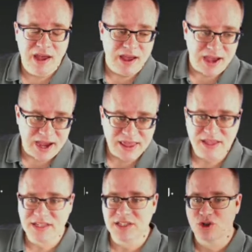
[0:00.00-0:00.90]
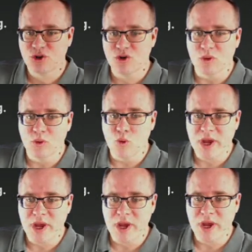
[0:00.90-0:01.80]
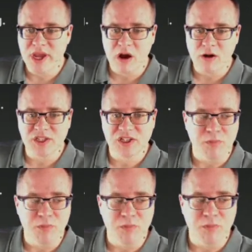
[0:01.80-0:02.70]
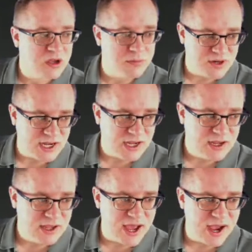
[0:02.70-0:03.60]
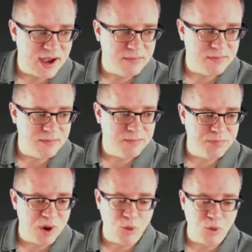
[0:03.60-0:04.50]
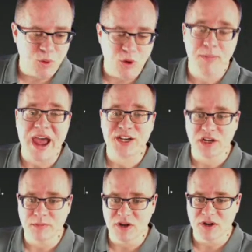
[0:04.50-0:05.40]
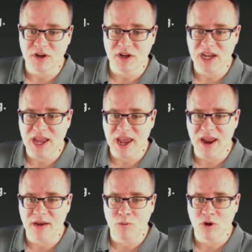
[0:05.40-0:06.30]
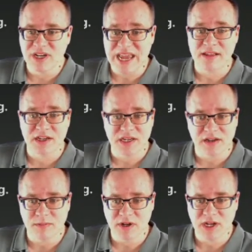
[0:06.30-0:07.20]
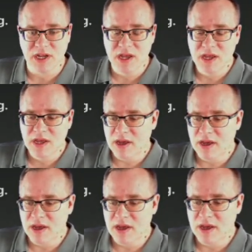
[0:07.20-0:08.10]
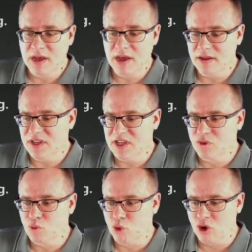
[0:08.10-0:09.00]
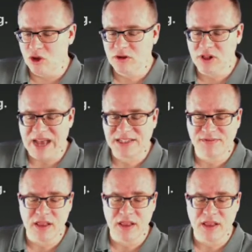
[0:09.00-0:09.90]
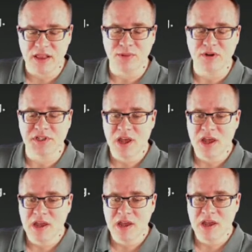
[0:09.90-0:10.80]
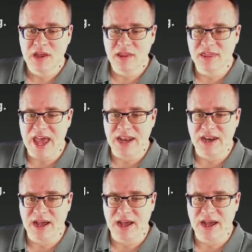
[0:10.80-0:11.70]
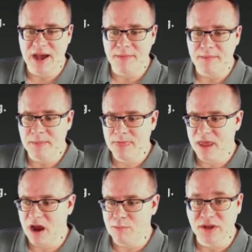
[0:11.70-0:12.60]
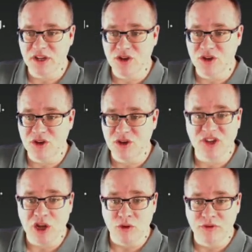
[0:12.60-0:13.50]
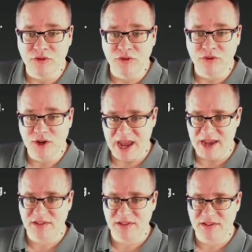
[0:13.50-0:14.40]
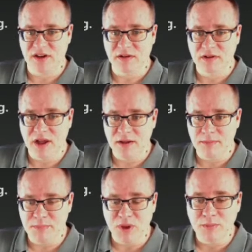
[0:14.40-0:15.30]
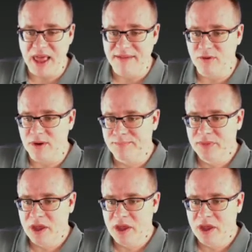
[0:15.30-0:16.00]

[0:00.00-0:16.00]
I think this is true. We are a small community, but we're a passionate community and we're a talented community. These are world-class developers that are using ColdFusion as their build platform.